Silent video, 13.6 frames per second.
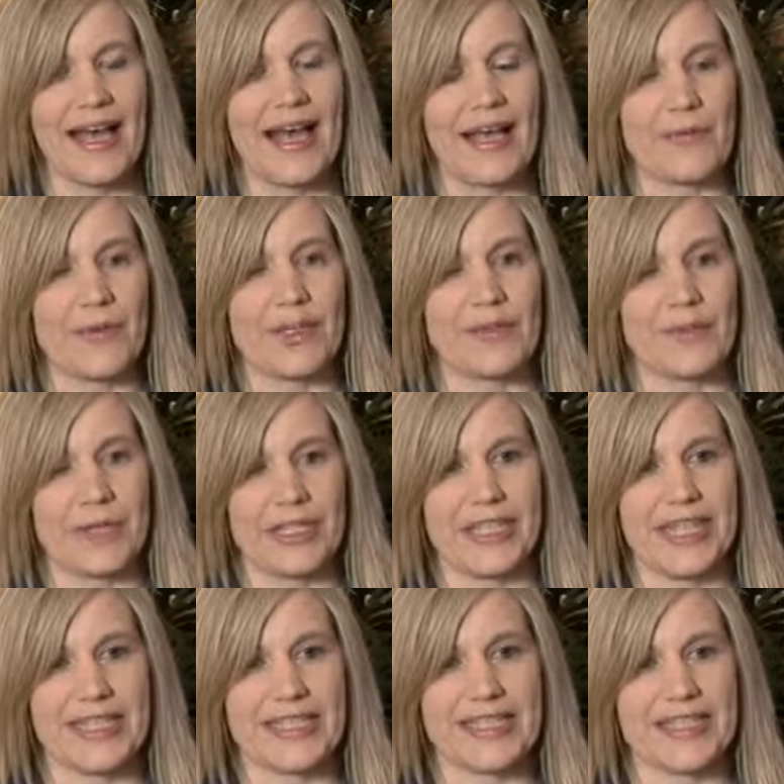I really
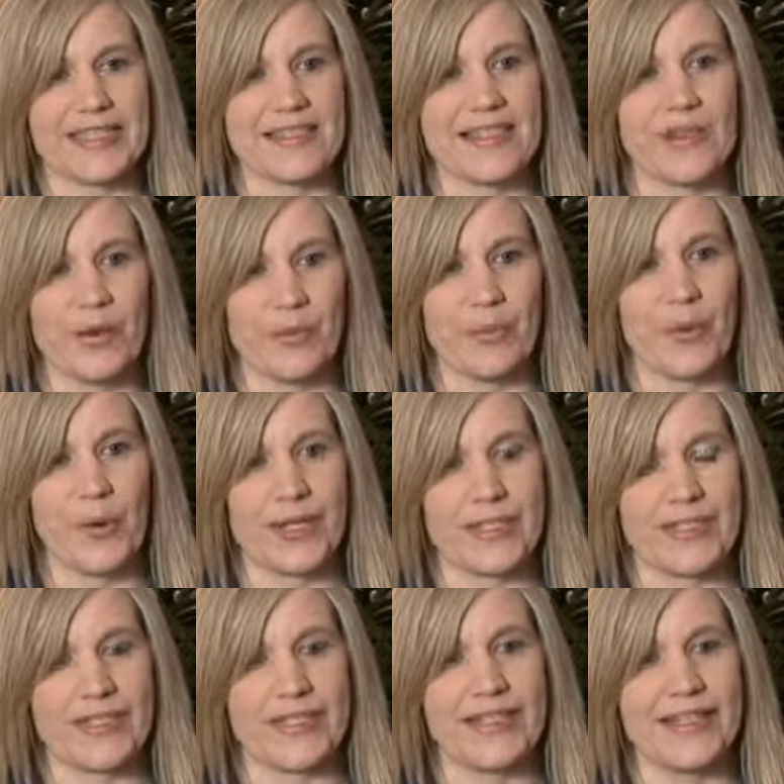realized that it's so
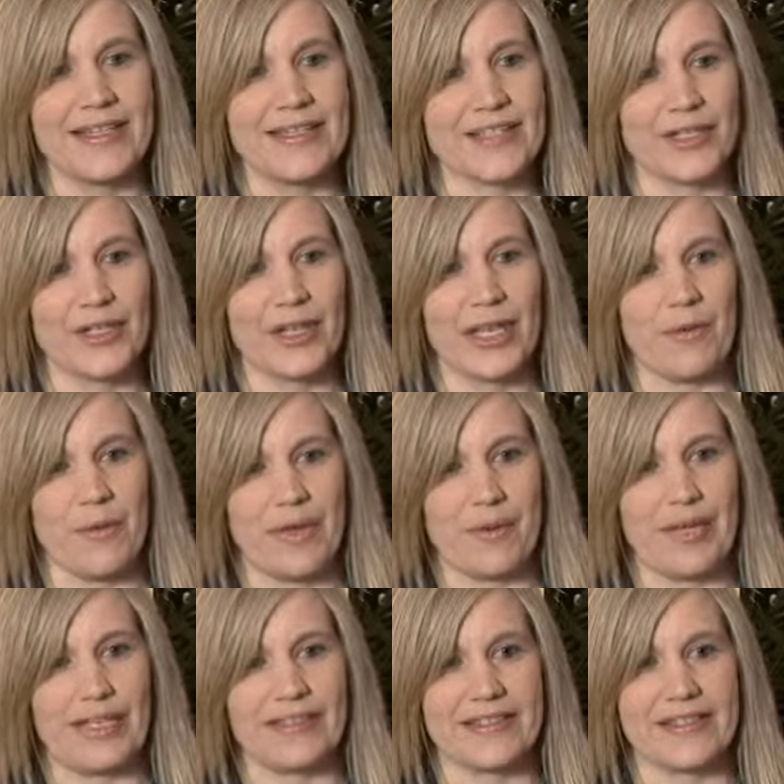important to look at
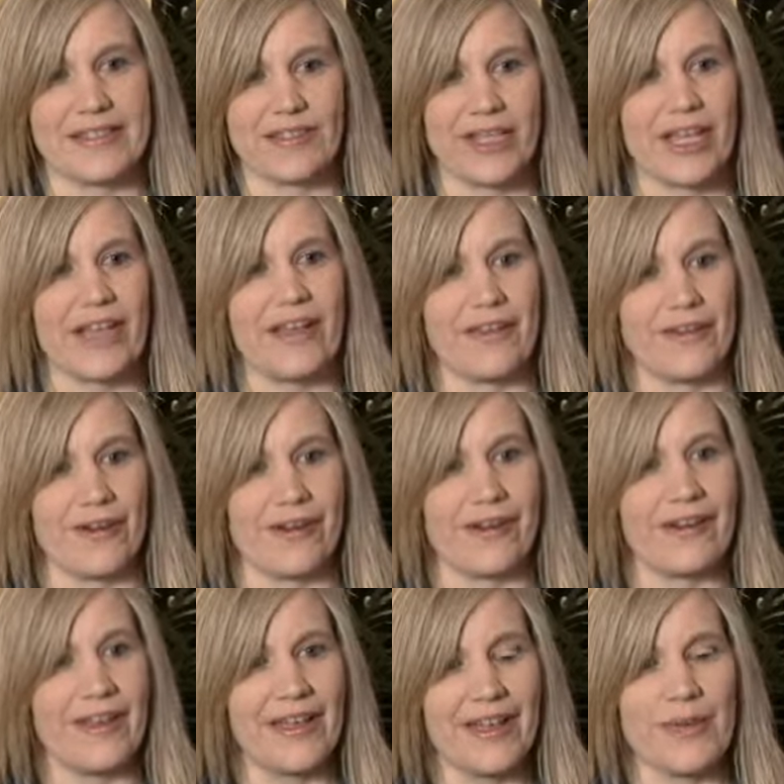women, to look at other
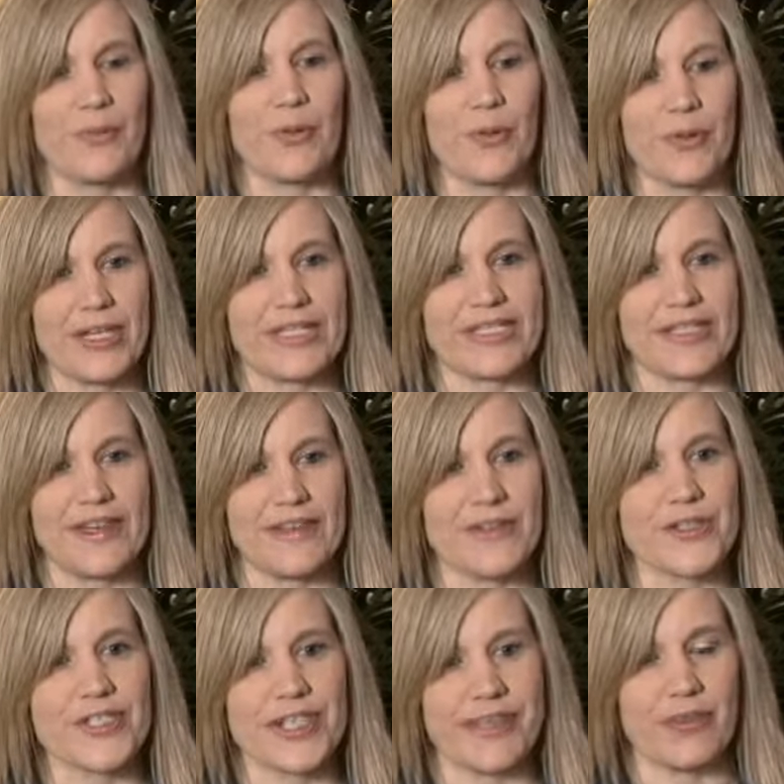employees, to
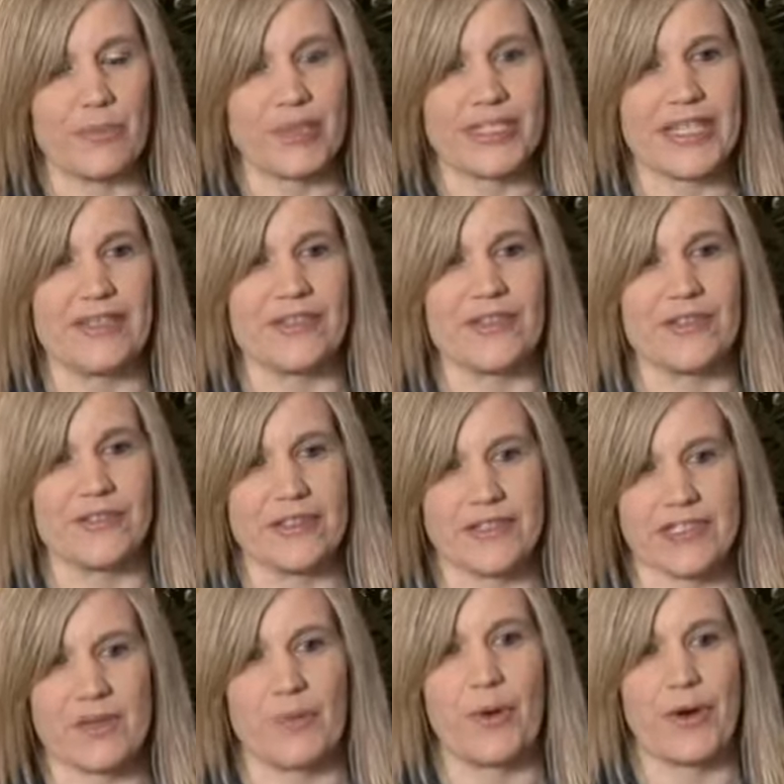understand their potential, to
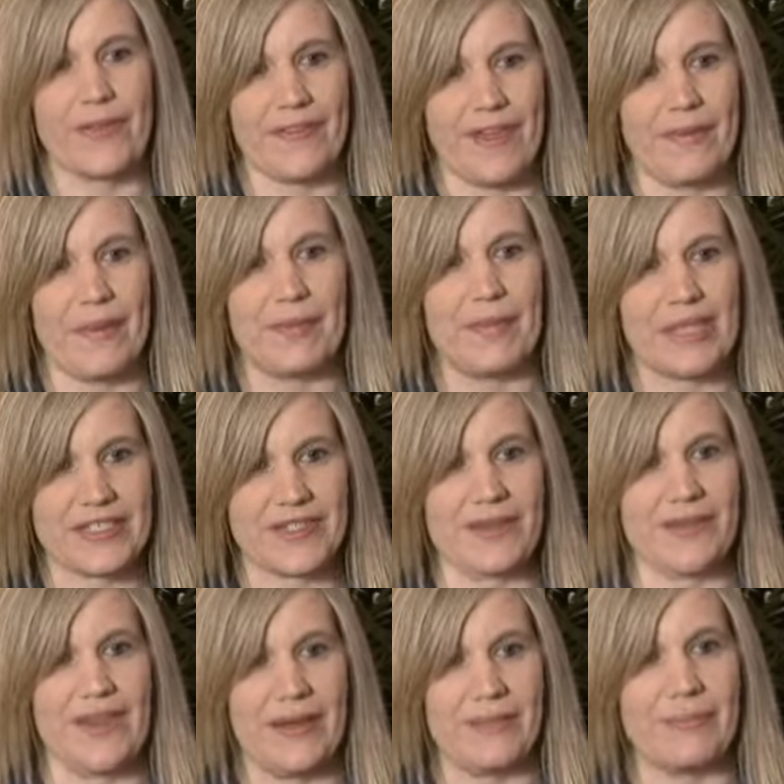support them and mentor
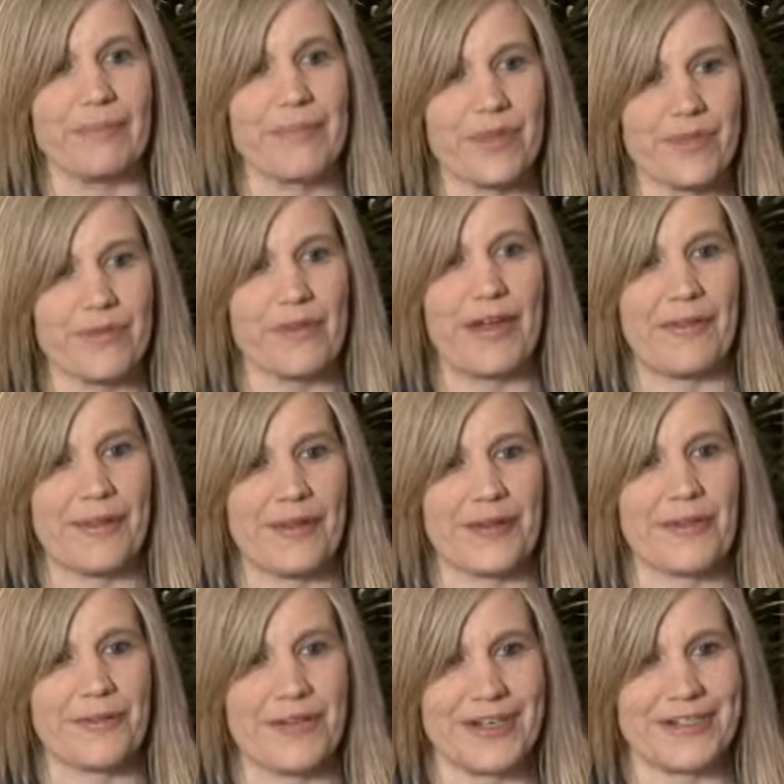them throughout their
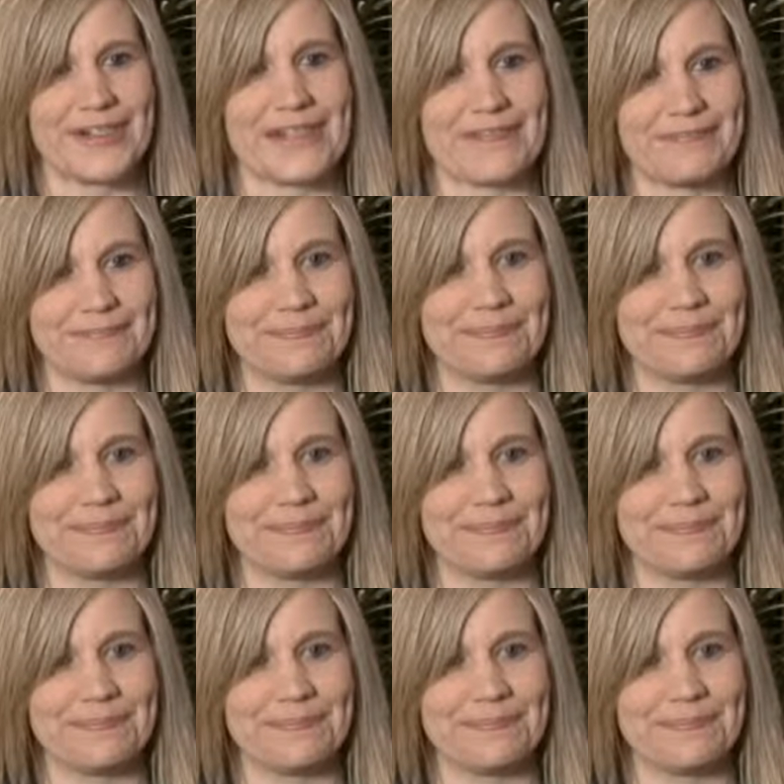careers.